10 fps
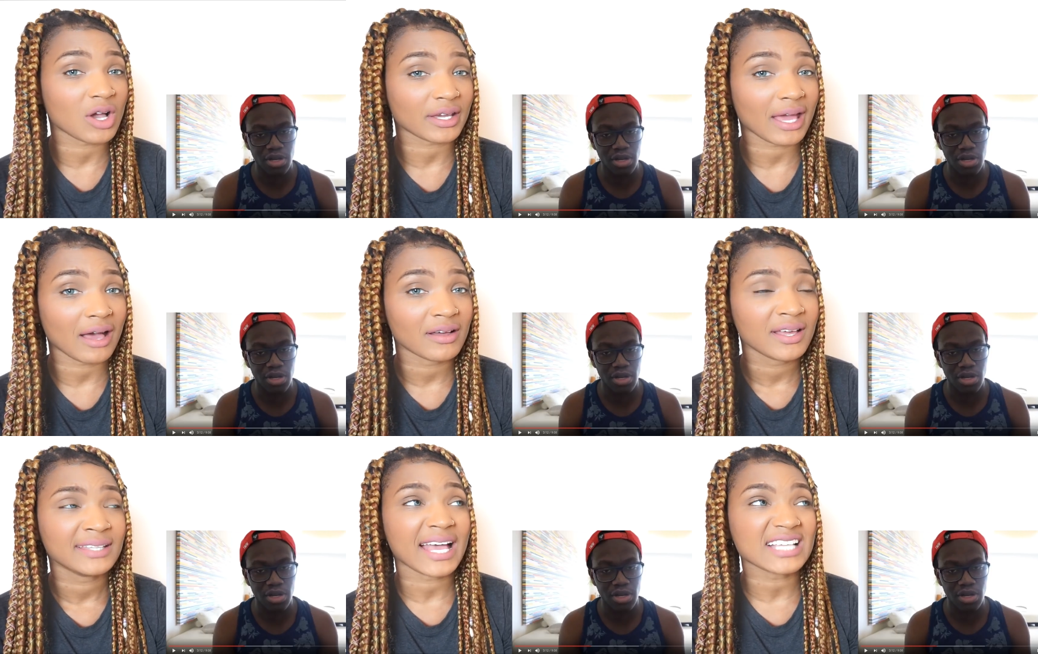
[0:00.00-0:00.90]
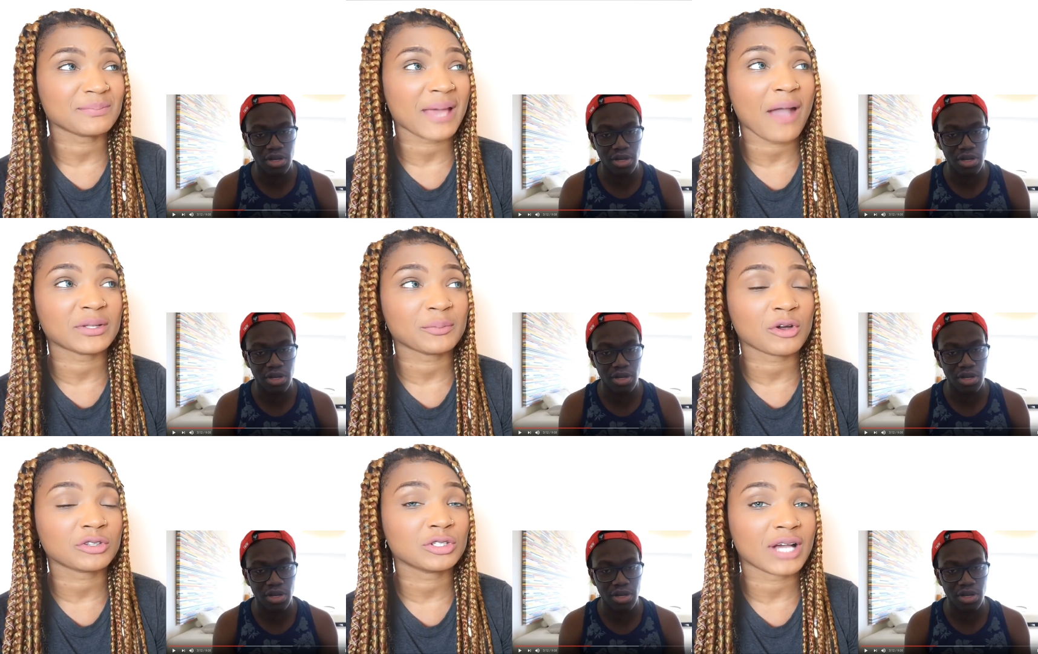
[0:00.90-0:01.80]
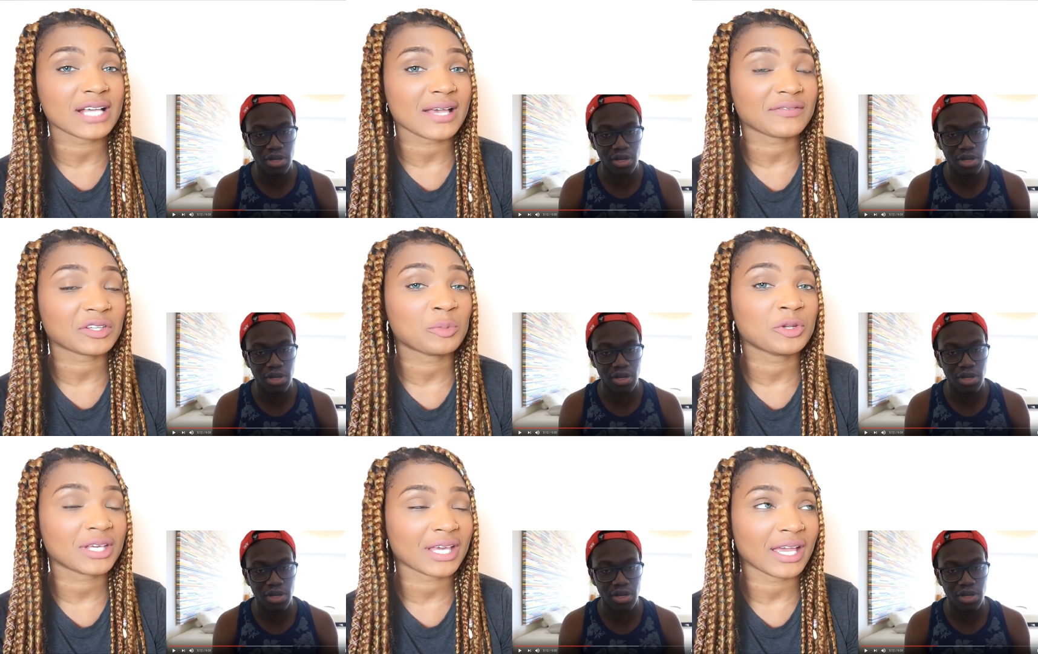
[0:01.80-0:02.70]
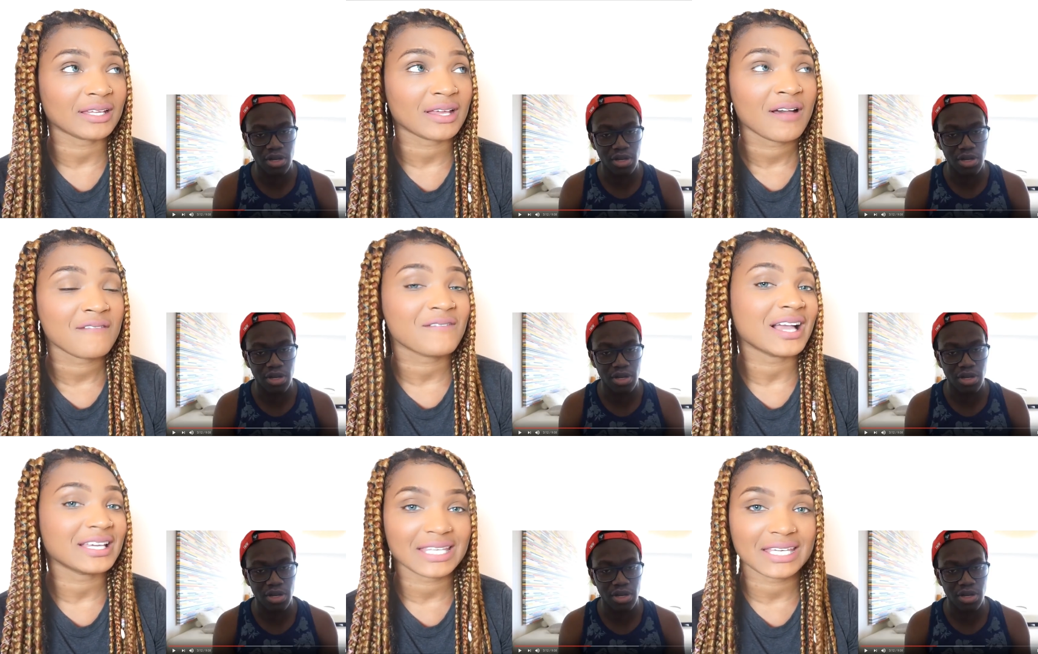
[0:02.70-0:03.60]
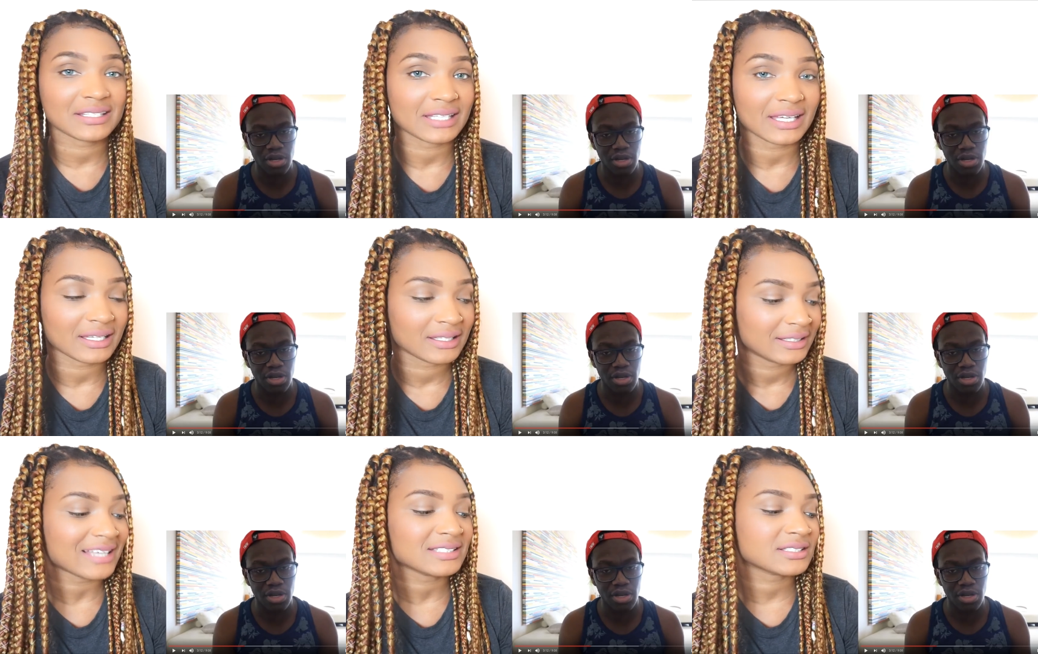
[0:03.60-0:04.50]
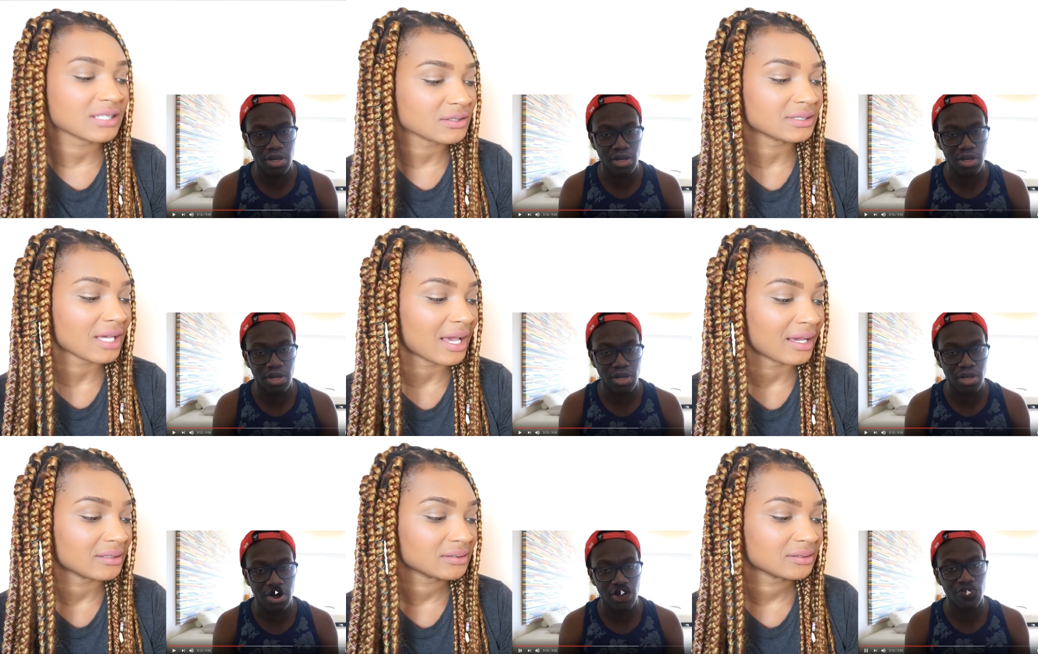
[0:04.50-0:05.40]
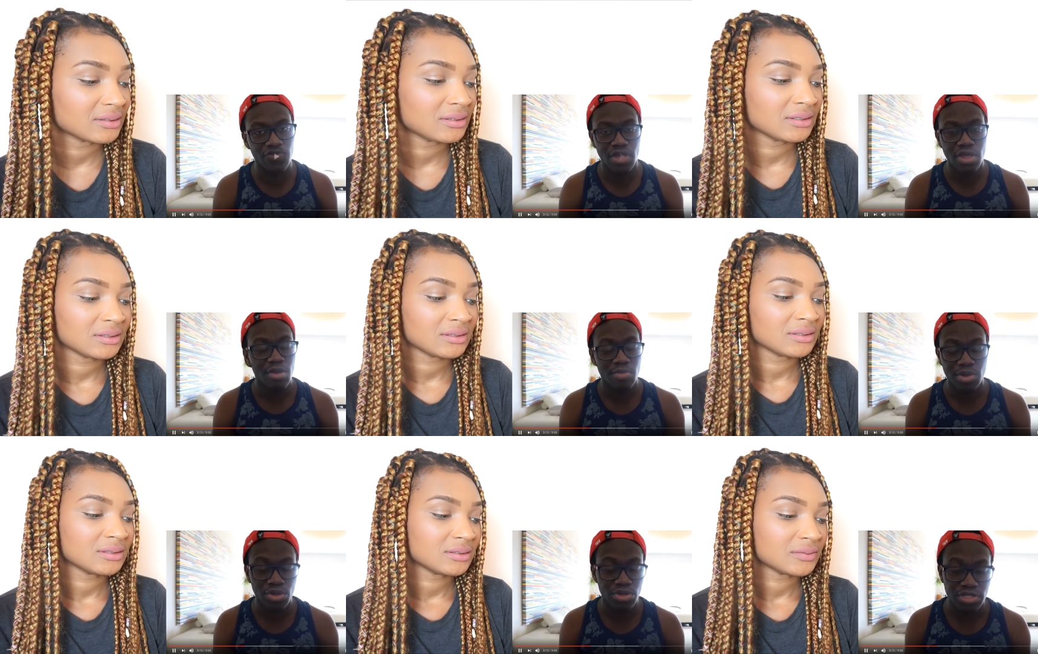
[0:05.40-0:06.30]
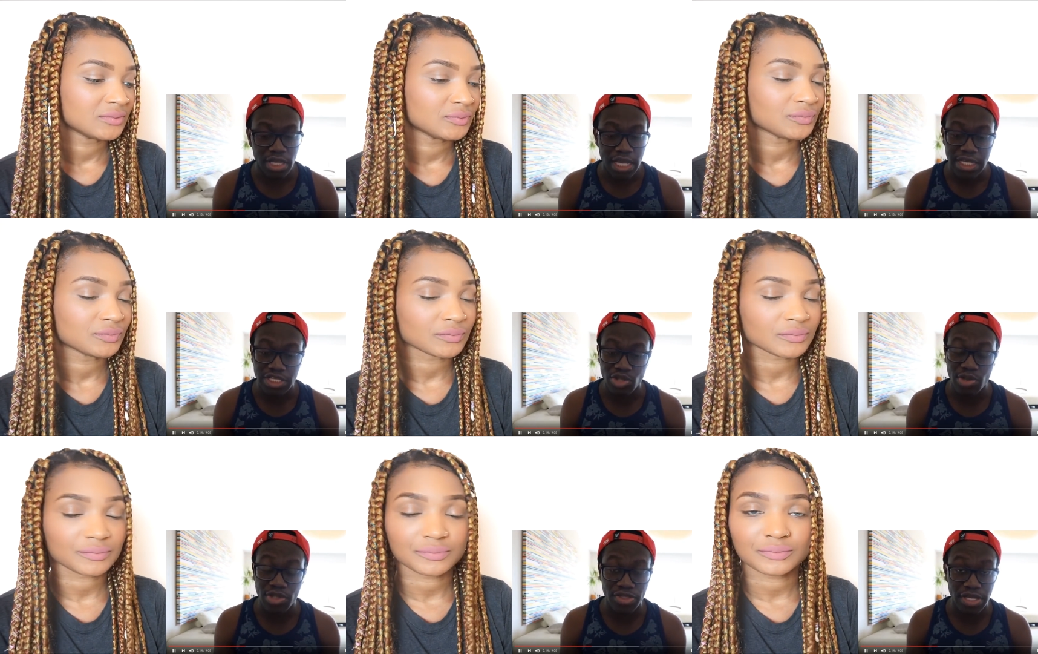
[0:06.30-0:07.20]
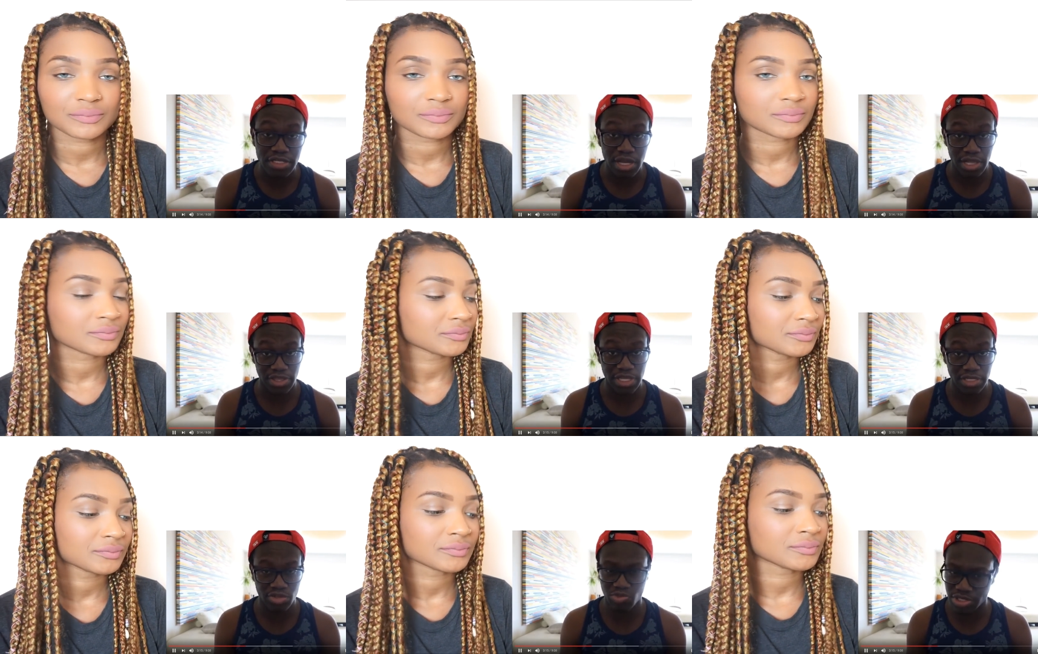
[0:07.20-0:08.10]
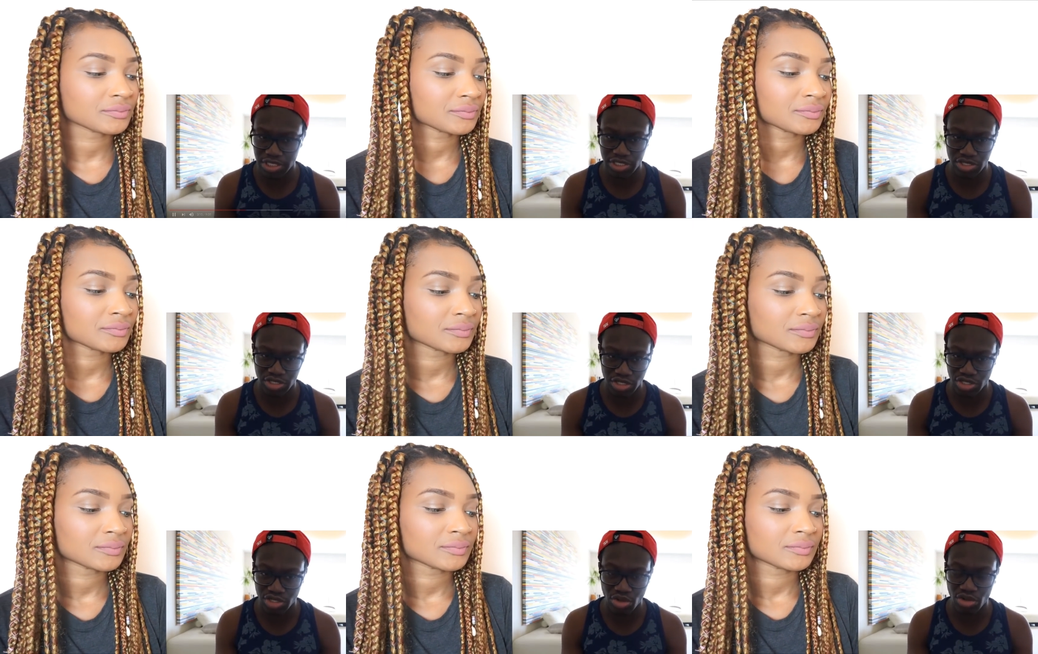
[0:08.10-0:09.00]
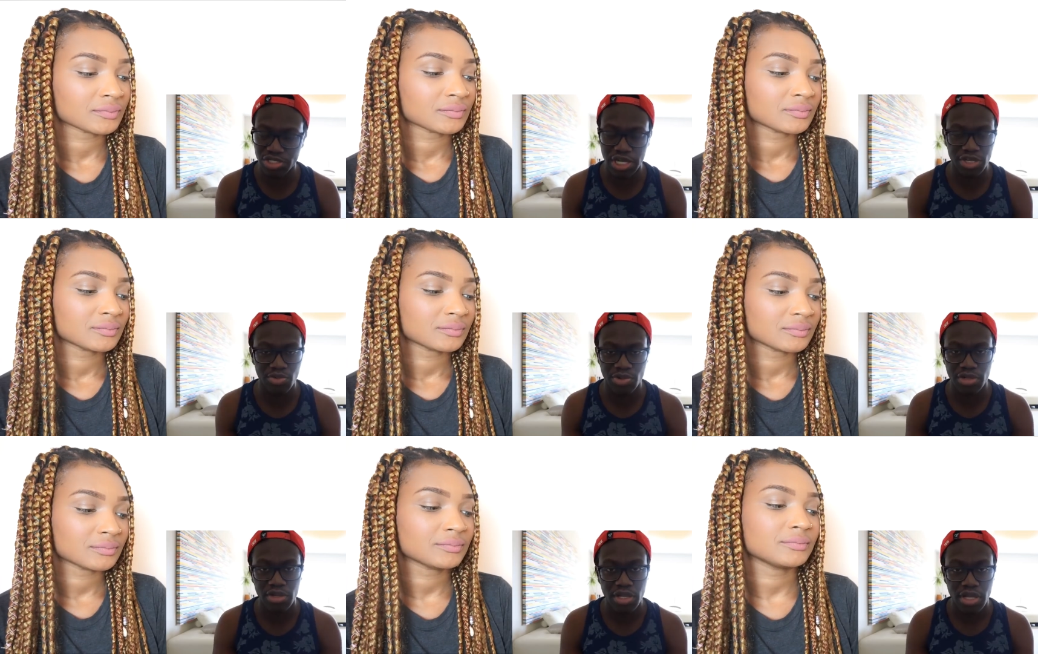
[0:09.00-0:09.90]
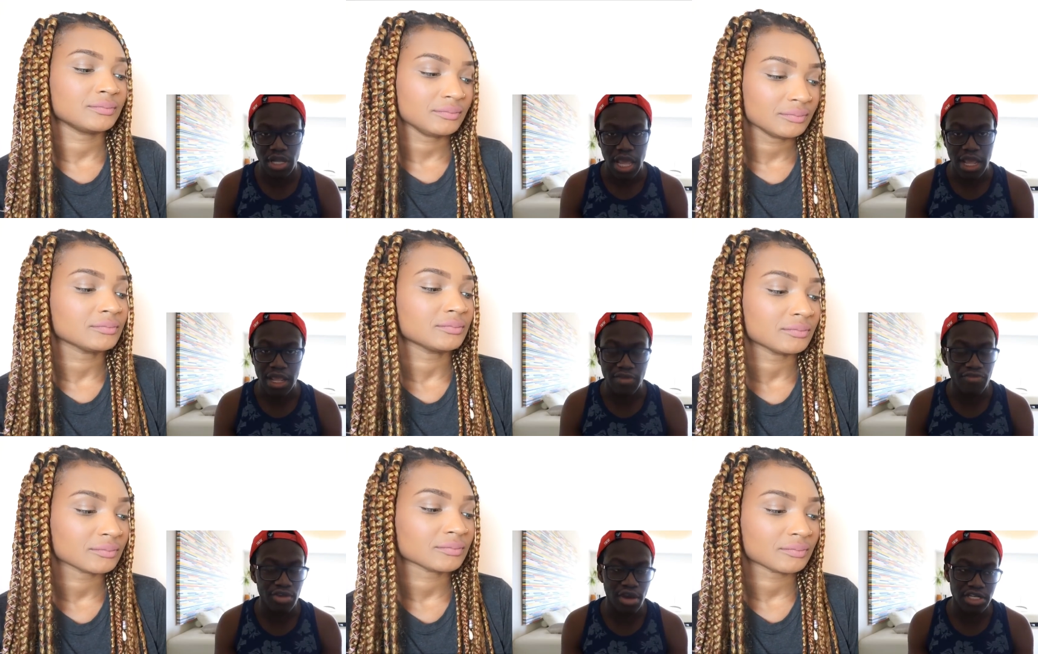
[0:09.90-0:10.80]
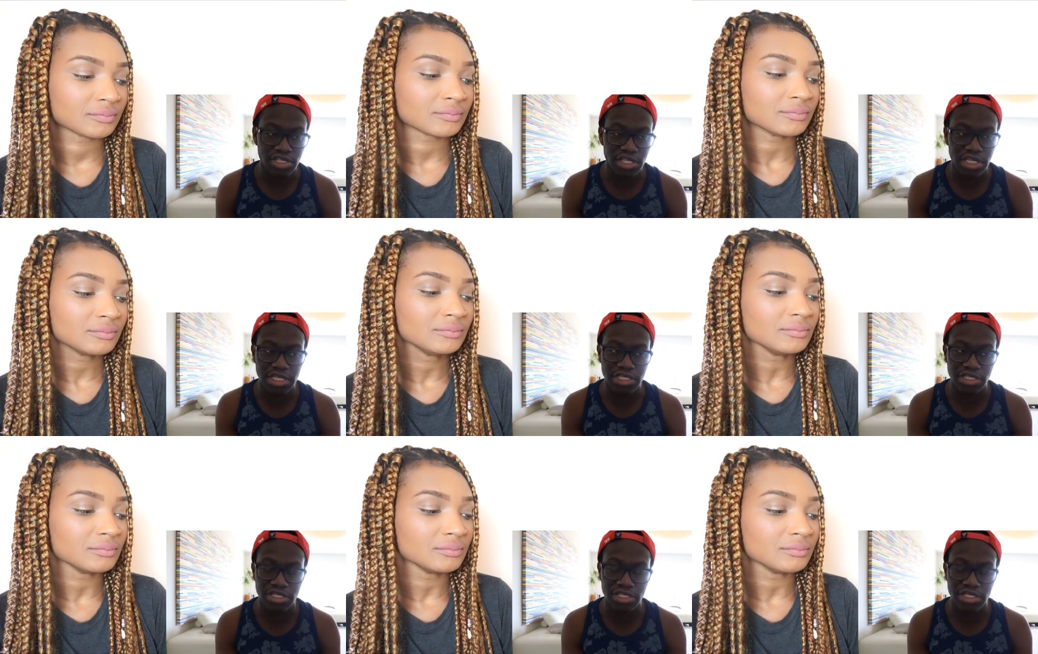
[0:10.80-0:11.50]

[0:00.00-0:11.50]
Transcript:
Speaker 1: talk it out. That's bad when both of you guys have to communicate via the internet. That's so sad.
Speaker 2: Because he's doing things like this, which is just not genuine. Mm-hmm. If you guys think this is